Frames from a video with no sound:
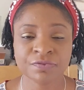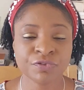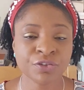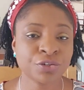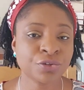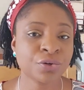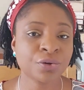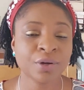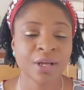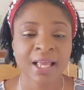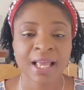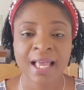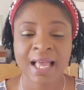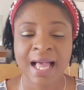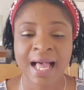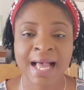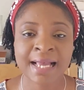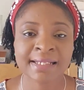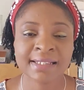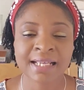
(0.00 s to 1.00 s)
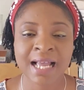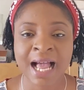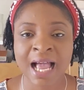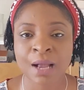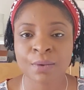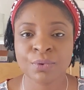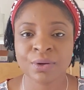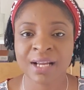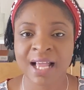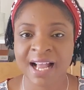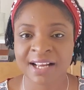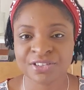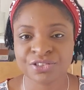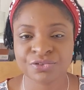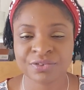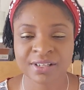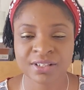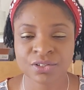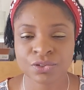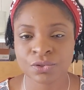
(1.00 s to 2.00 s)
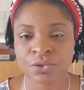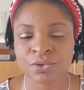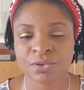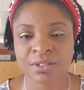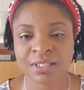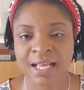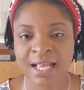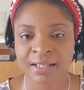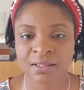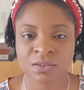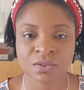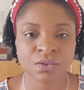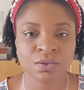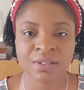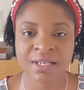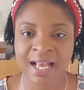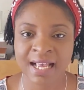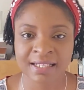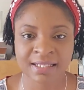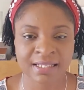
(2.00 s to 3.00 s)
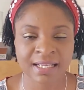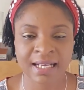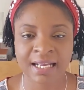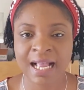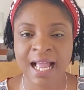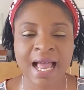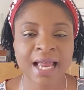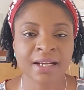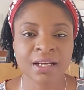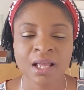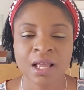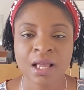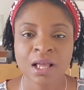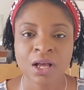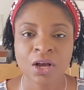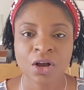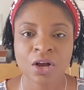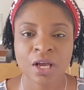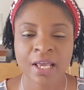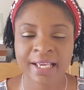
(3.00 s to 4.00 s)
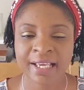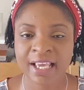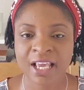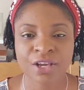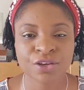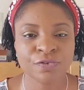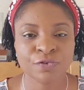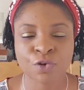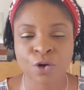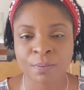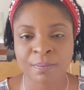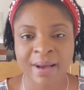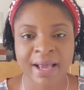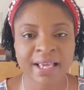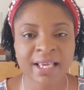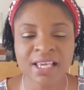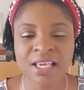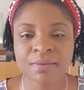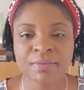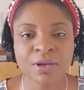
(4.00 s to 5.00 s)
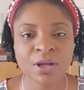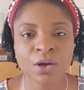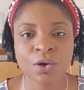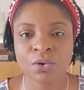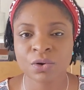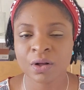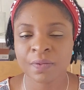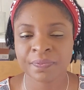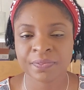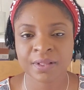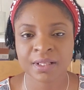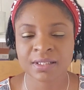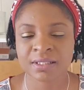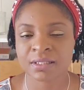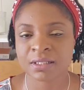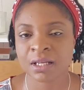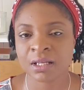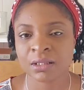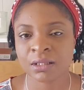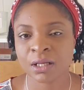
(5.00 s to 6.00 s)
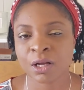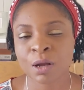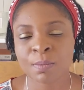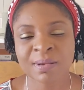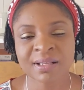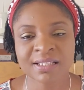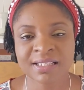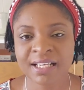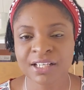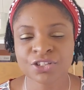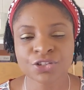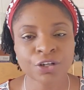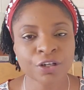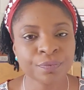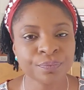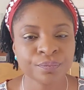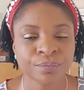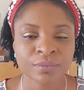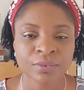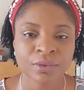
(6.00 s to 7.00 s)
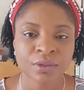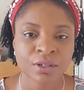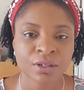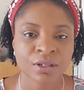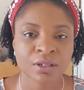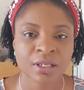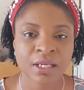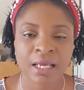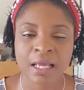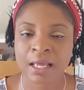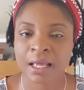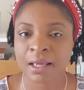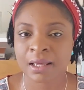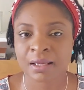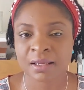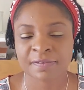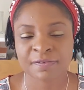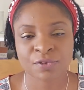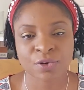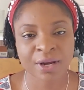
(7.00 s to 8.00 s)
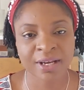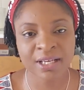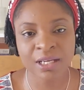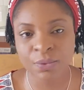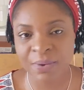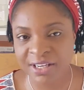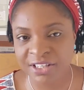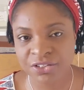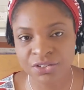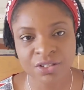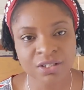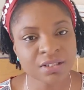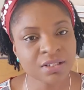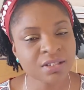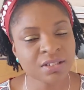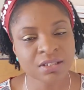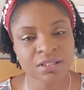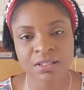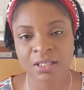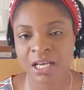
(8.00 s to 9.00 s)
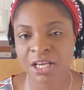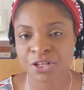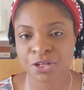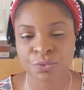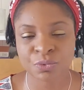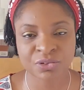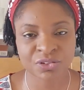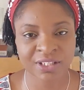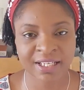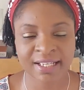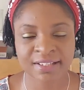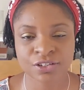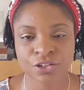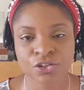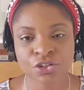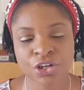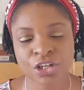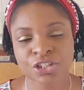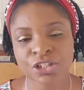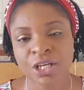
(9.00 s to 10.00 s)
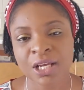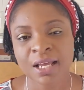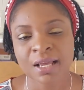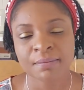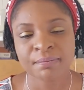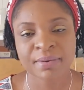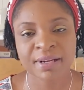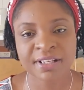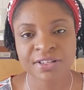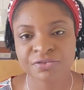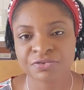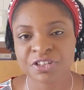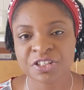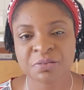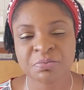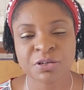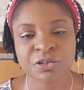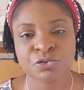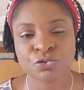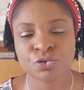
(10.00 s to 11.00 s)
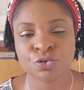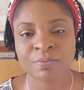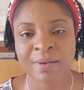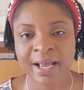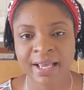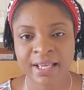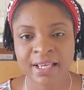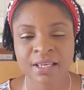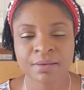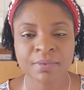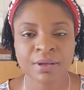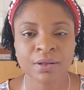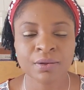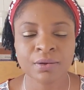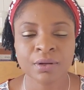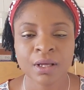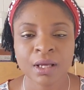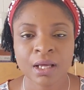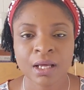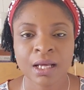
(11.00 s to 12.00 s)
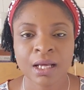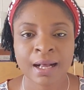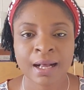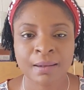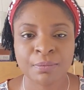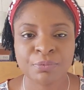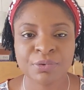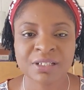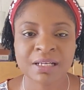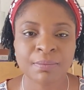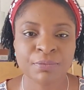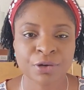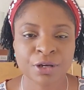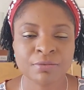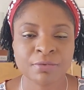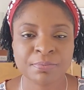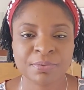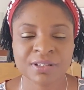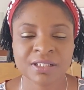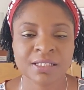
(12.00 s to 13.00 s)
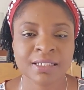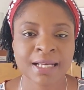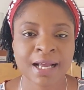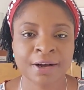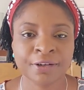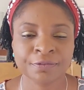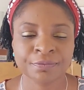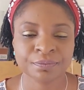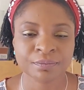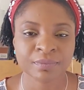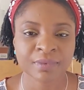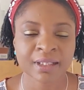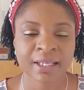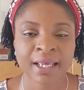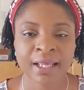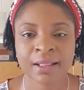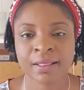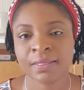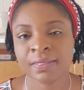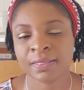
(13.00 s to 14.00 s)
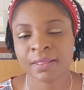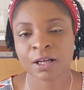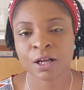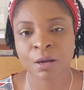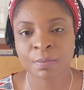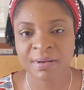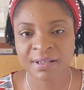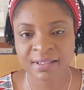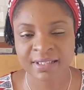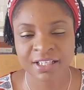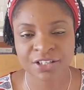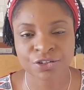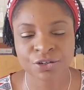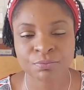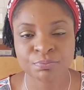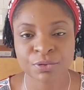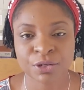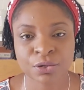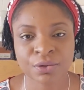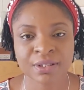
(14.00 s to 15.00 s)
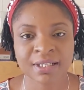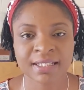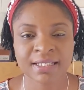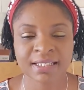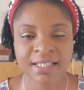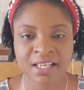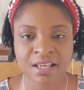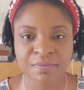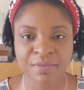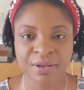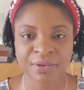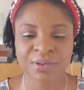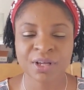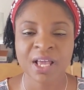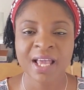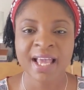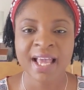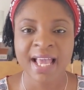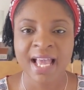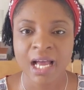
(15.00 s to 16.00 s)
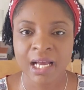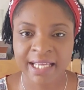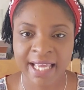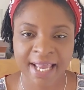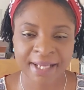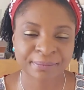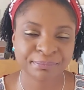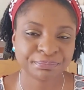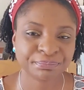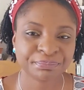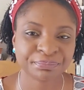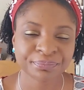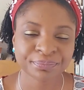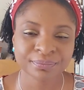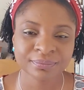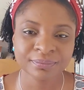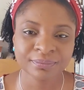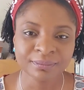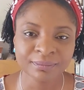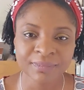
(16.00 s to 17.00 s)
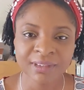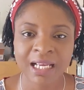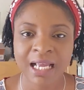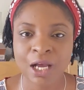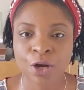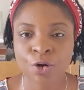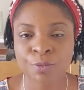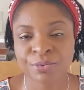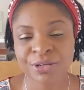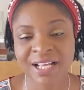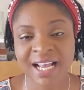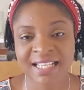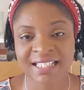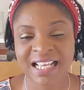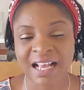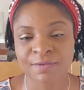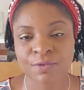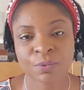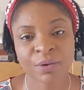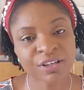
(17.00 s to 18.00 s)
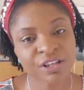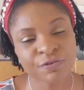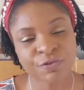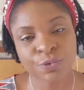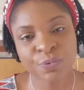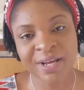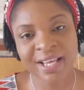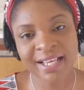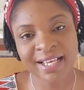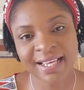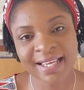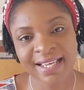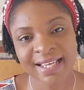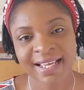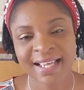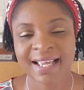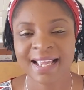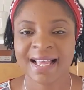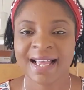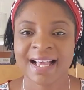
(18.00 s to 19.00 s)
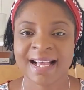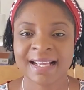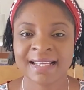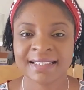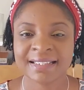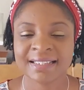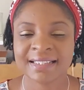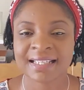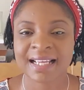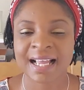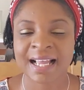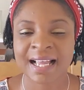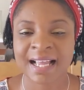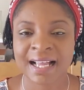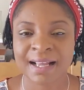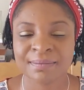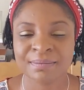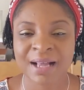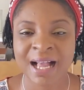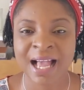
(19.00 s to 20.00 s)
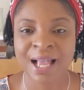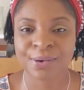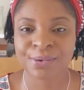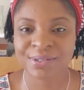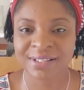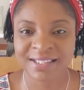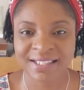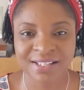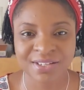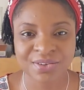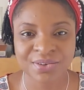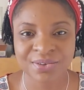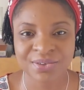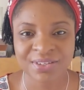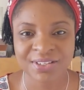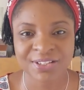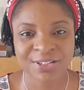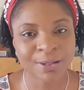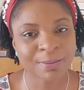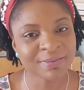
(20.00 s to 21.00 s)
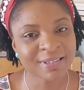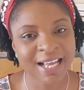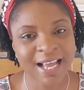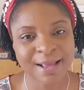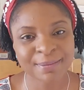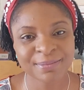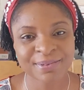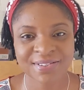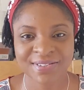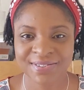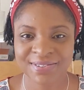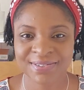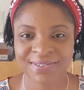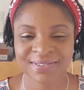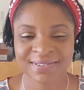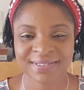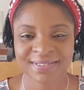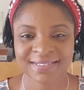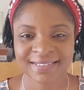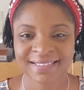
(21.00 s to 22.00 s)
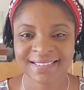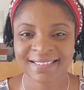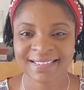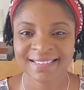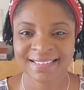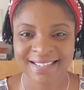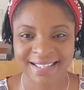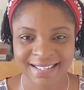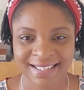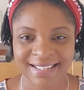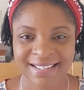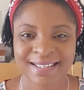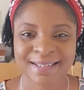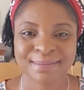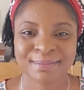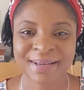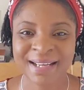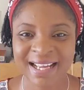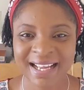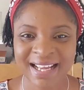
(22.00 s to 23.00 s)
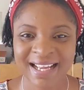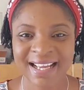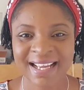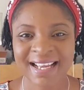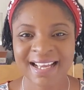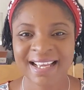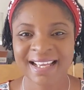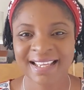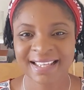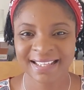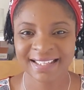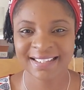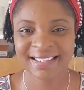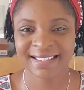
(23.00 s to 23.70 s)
video, and I will address those as soon as I can. Again, you've got my email on the comment section. If you've got any questions and you want to get in touch, please reach me through my email, which I'm going to be putting down in the comment section below this email. Okay, I hope you guys have a wonderful week, and I will see you sometime soon. Bye.